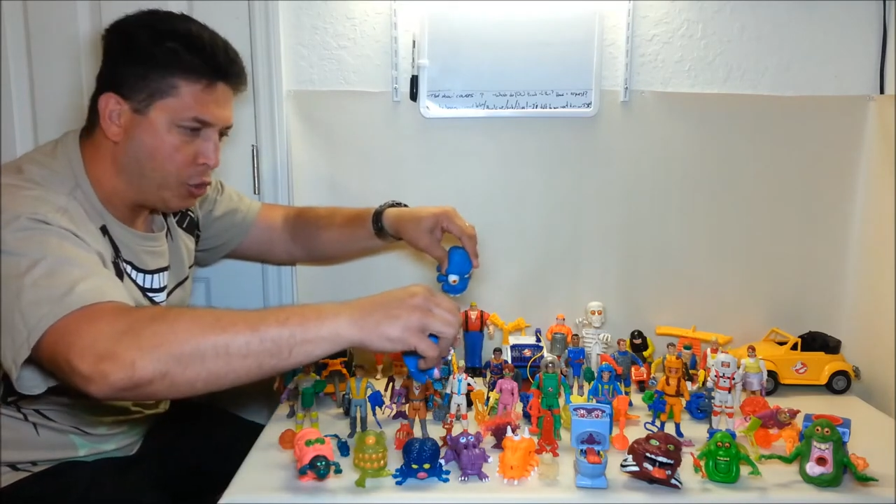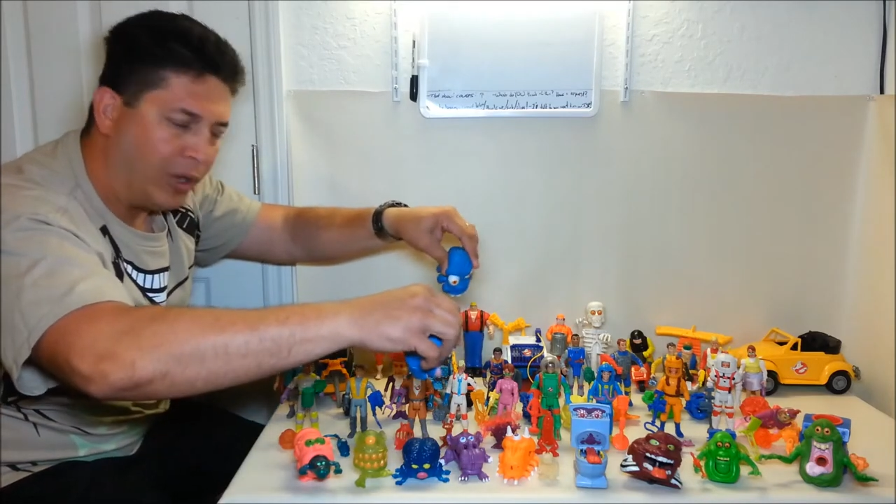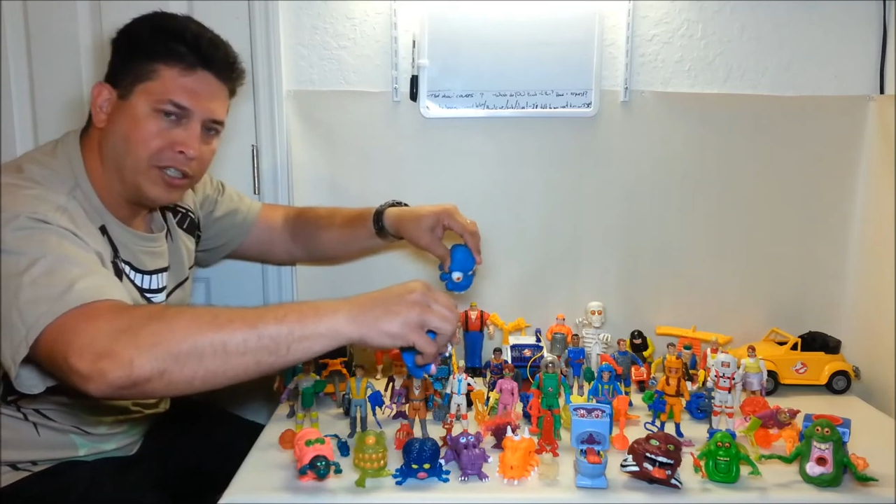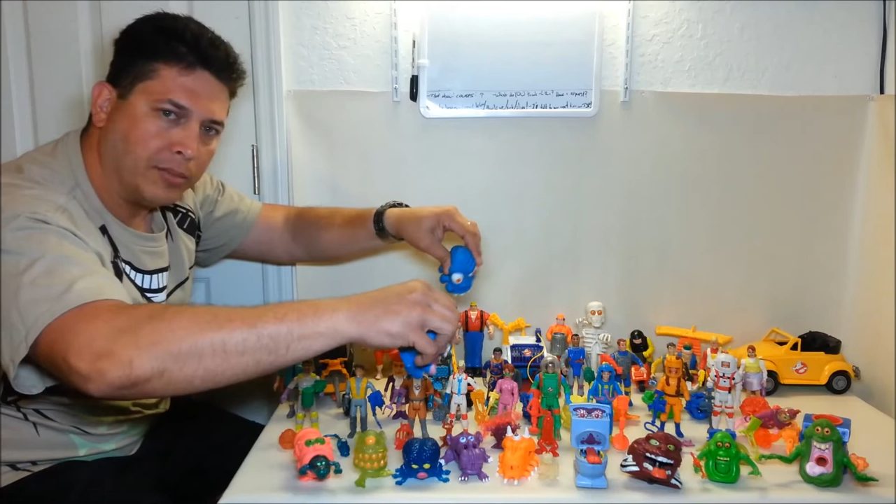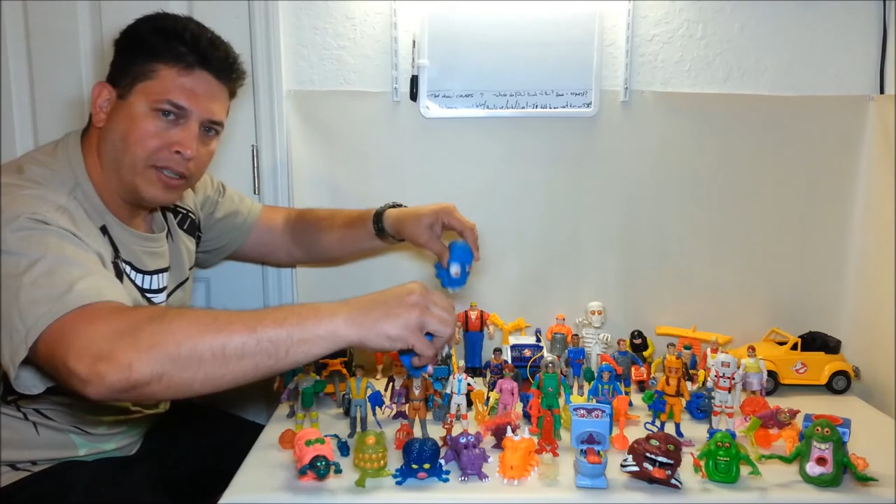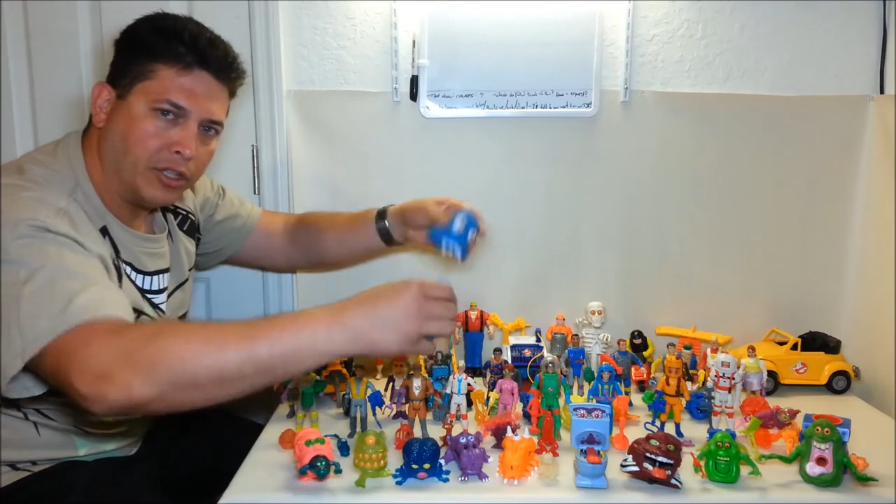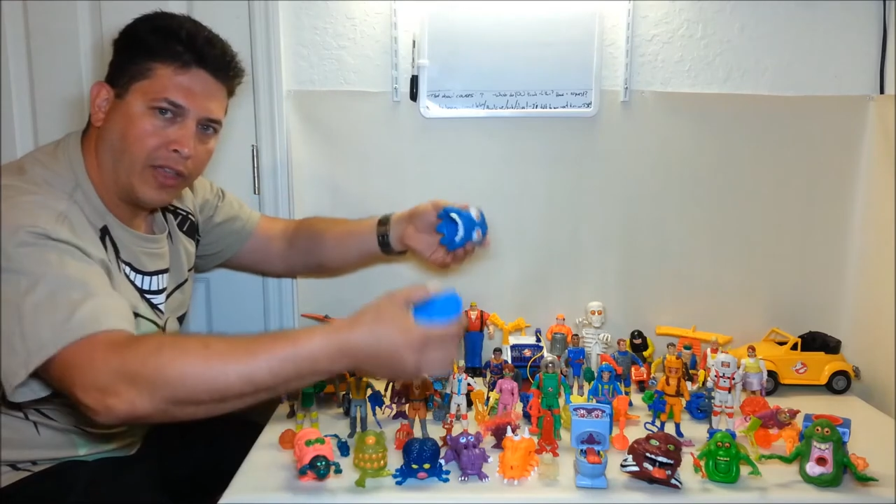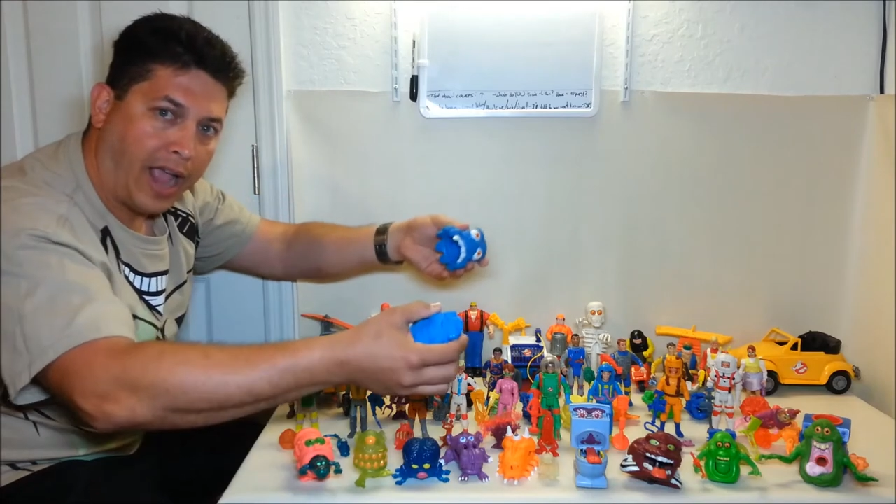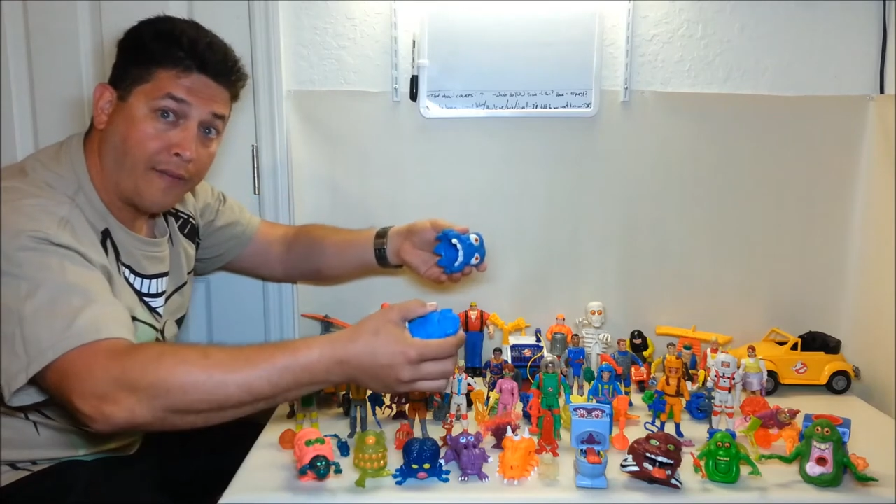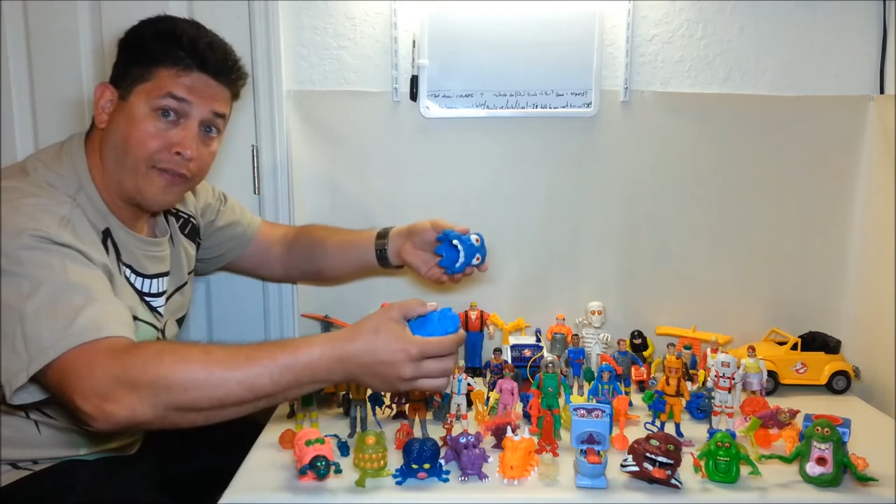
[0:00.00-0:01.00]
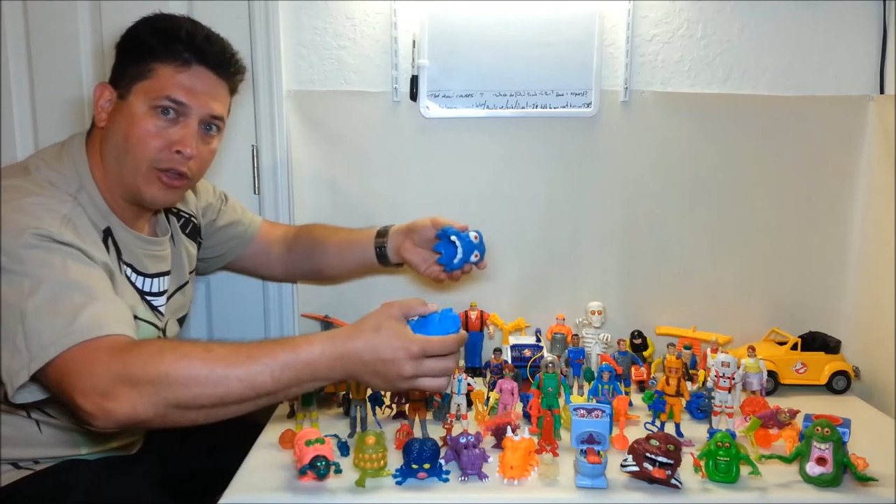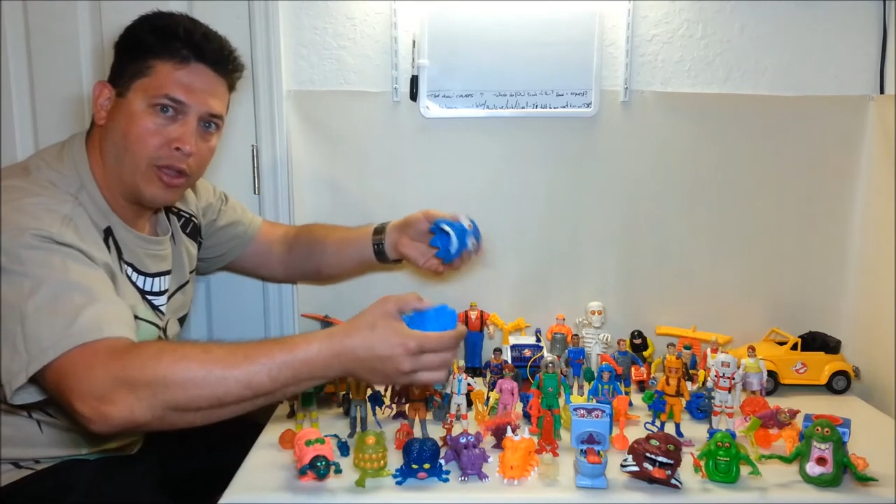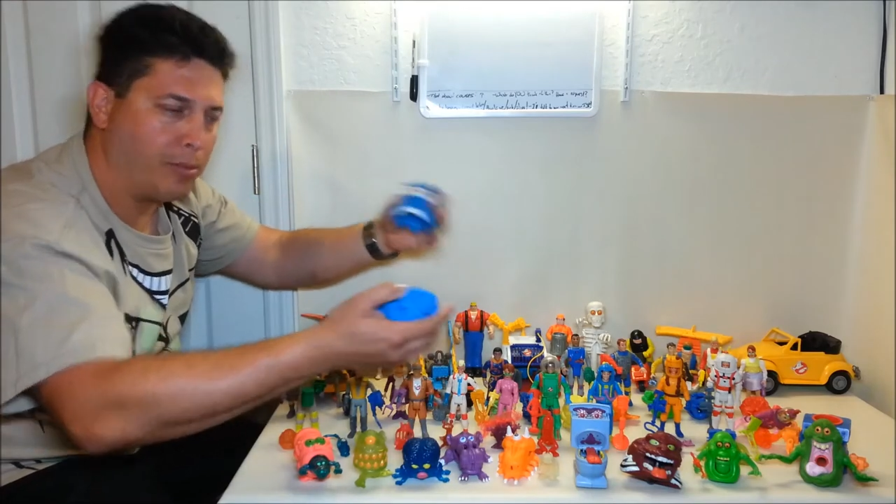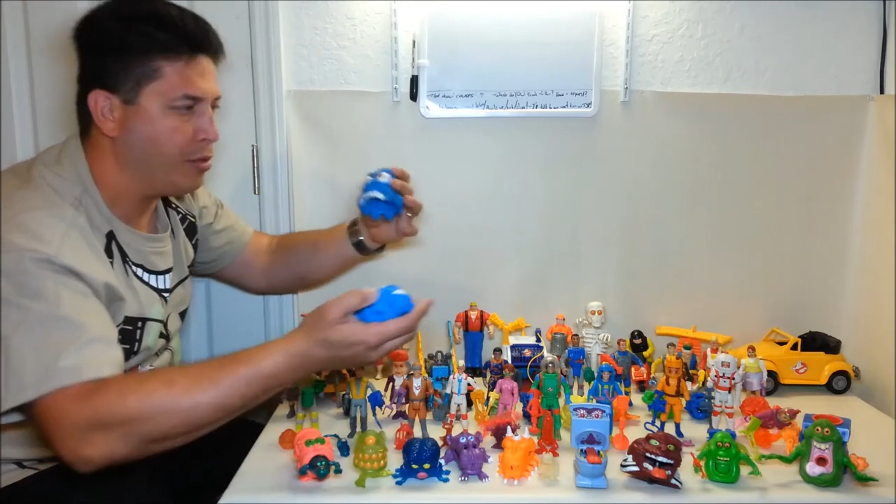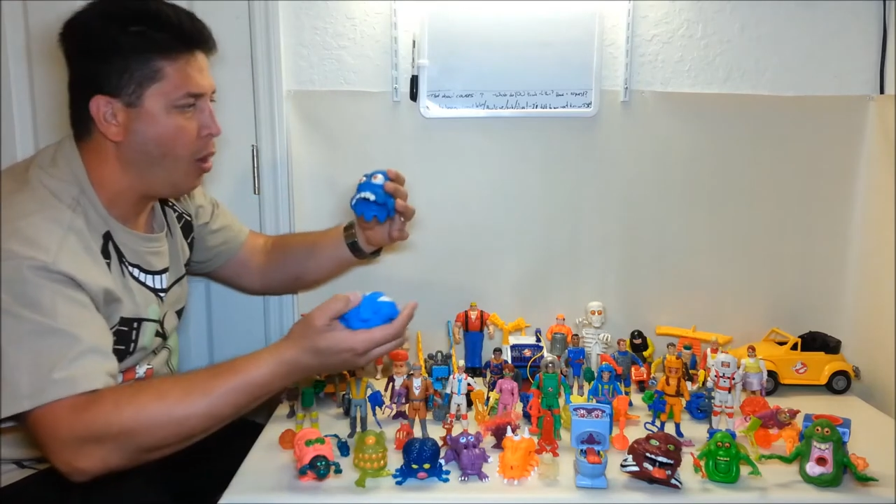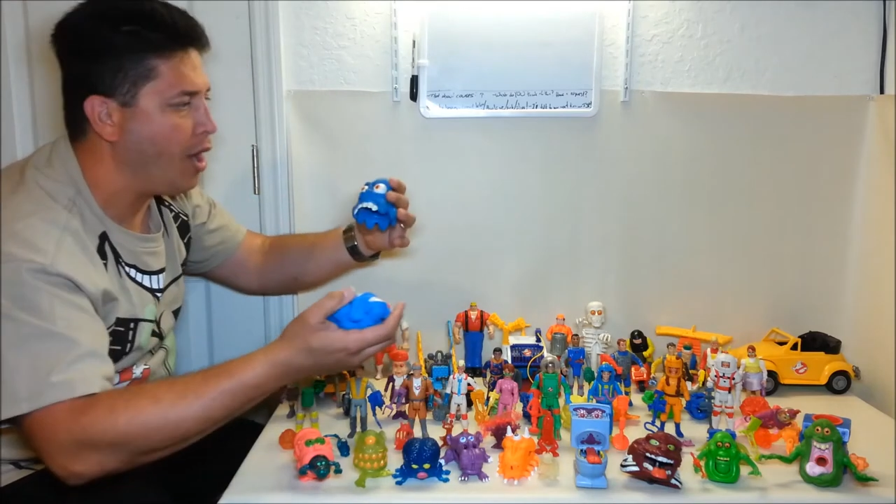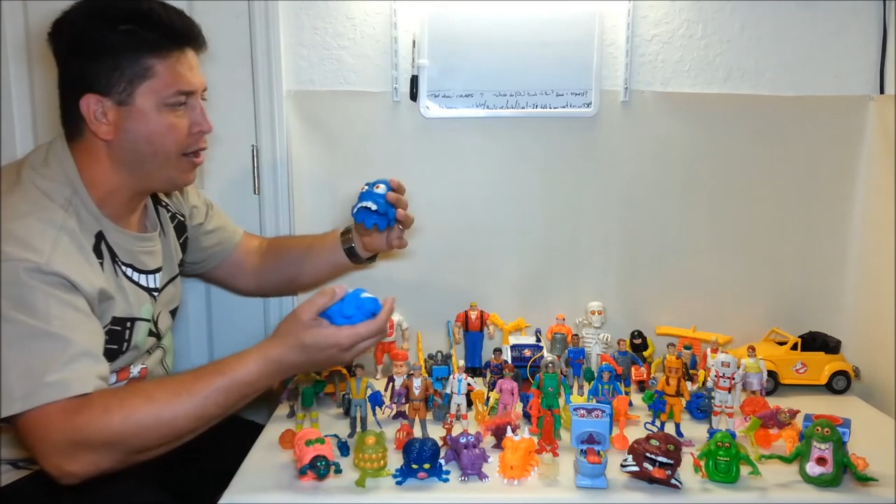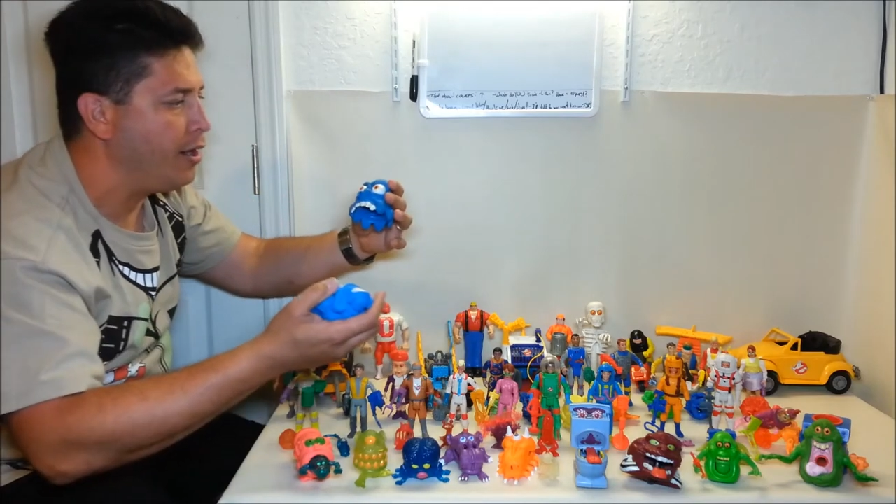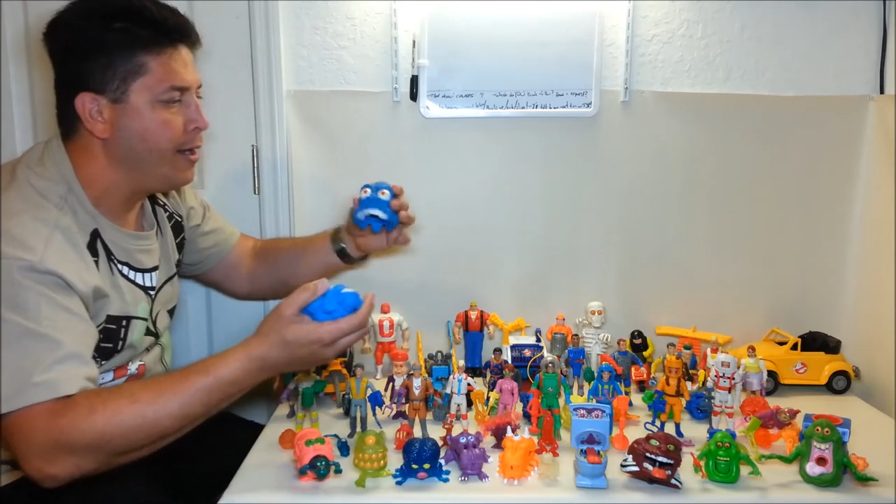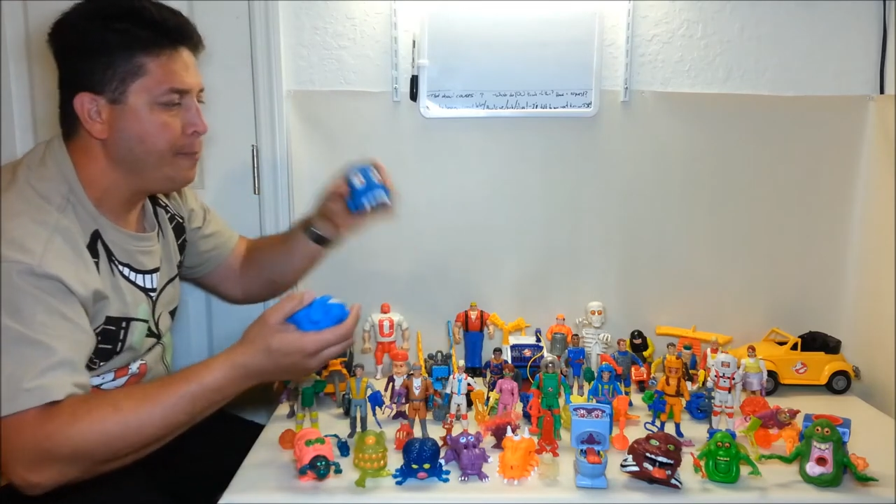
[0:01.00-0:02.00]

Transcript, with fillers: squeeze them until they got filled up with water.